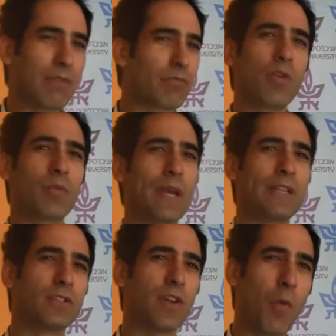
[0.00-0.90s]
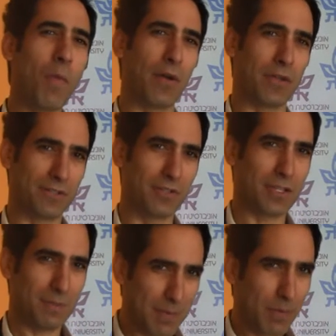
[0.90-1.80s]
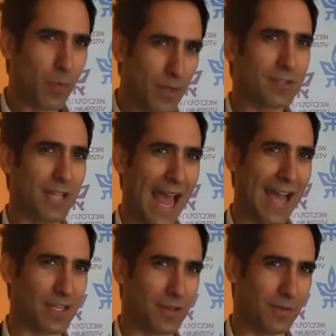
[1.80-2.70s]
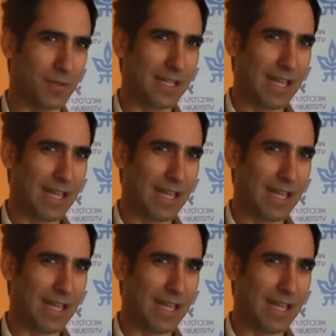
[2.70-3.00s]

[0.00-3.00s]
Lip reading: a wrong way to go about it, because people want to hack you.